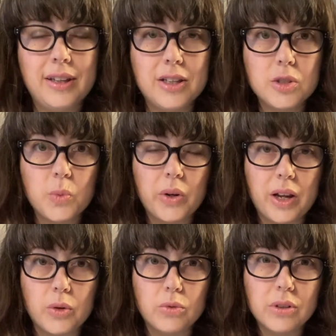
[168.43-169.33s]
It's what
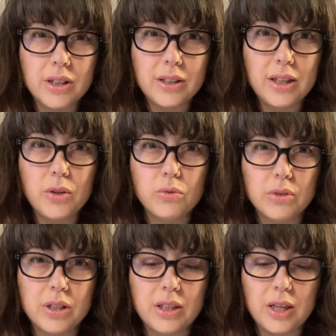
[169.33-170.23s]
I really,
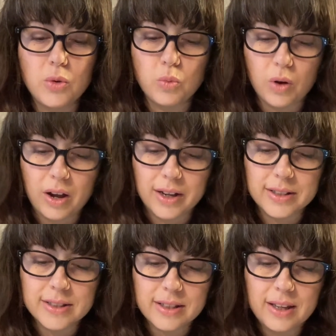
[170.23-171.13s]
really
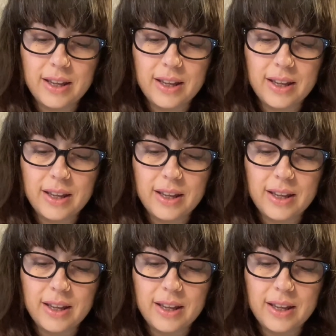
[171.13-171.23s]
want.